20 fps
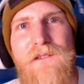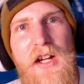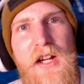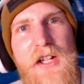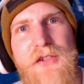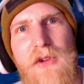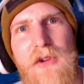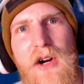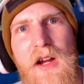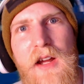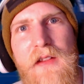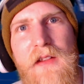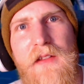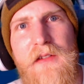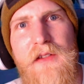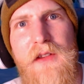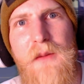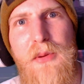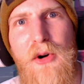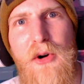That's right,
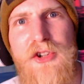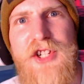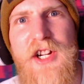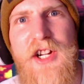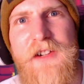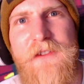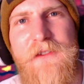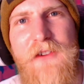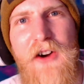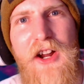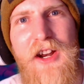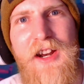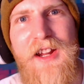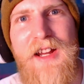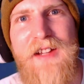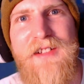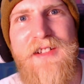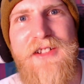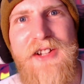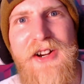the project finally
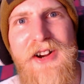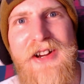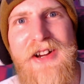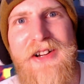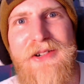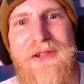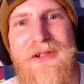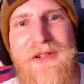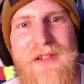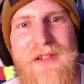has a title.